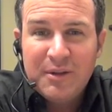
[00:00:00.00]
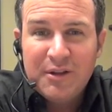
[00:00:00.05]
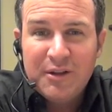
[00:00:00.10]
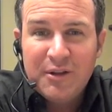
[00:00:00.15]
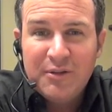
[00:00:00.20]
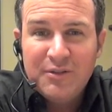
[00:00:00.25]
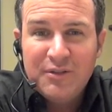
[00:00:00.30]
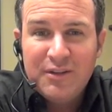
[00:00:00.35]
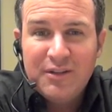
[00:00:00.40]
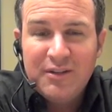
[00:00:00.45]

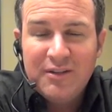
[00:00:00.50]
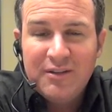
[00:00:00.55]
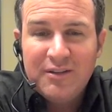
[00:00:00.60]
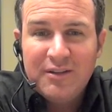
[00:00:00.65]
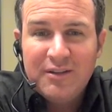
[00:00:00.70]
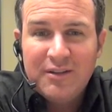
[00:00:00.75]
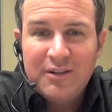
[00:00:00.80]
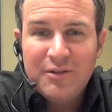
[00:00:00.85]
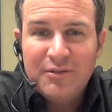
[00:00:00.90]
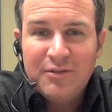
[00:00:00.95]
closing
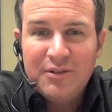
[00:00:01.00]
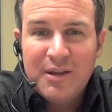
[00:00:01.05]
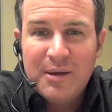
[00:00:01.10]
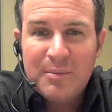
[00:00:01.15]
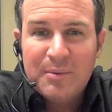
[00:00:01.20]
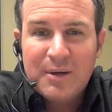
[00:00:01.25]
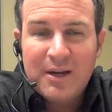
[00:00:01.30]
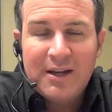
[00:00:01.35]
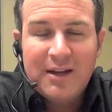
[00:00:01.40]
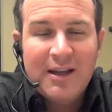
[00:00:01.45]
closing
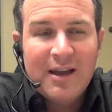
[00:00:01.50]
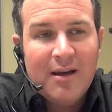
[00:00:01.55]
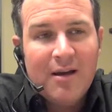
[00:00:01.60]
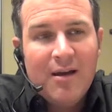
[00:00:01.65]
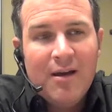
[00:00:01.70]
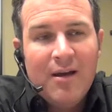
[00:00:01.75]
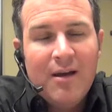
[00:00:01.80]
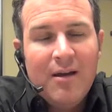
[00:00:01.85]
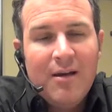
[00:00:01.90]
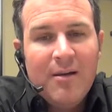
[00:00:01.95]
up right now.